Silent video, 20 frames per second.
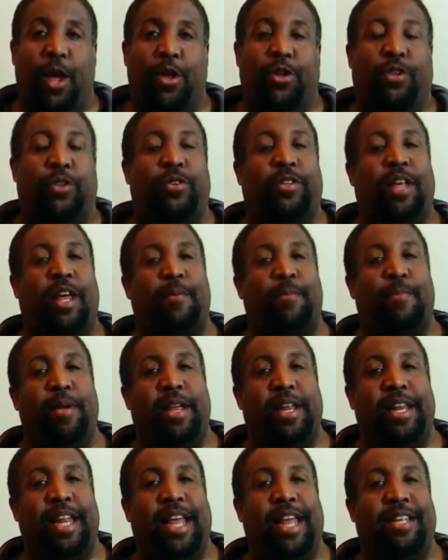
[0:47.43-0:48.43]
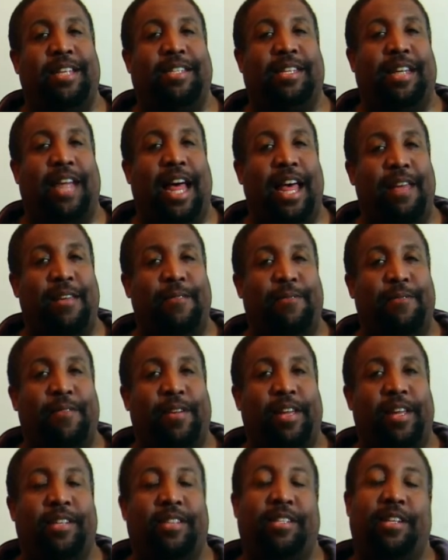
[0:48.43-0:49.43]
So does that mean that his life
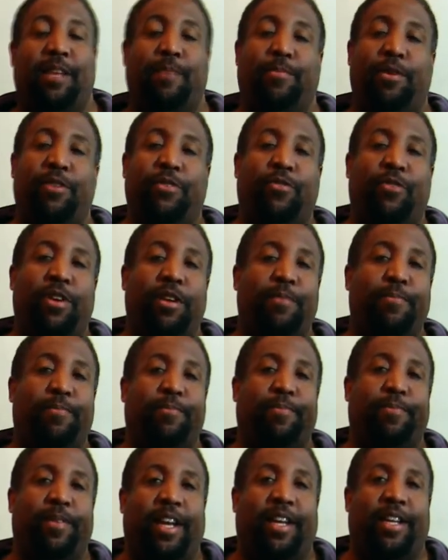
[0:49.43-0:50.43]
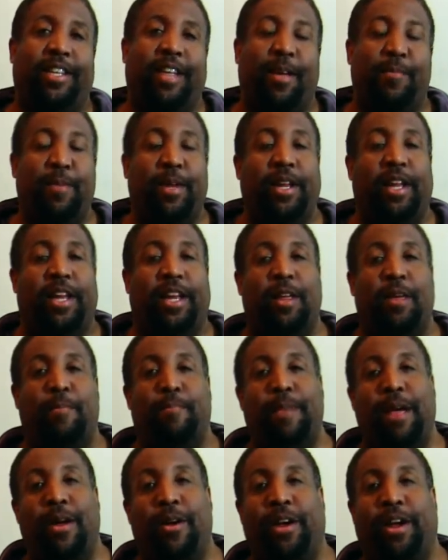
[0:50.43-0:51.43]
is an empty dream? Does that mean that the
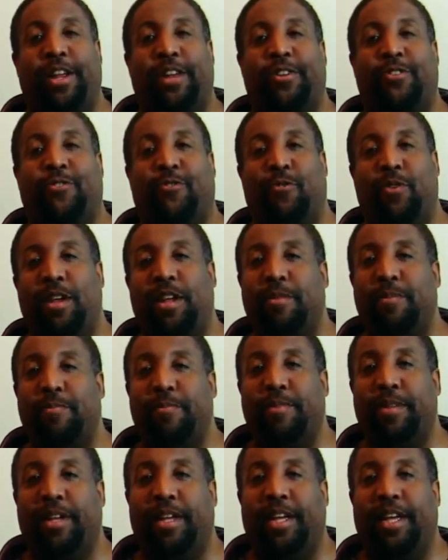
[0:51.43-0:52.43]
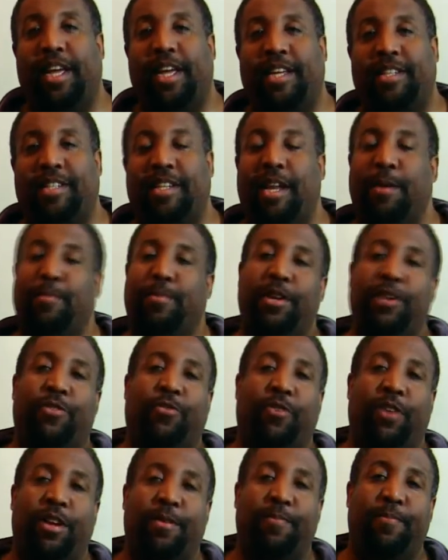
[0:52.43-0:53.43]
American dream is an empty
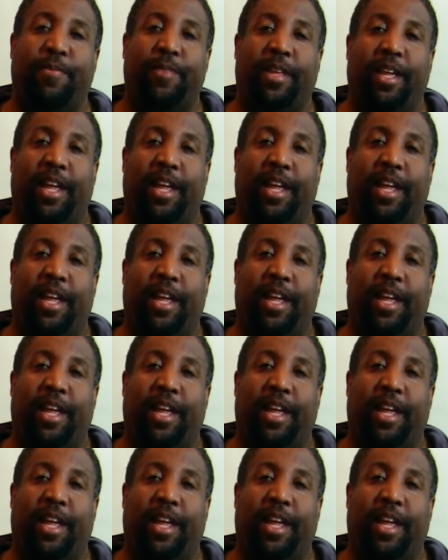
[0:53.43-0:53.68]
dream?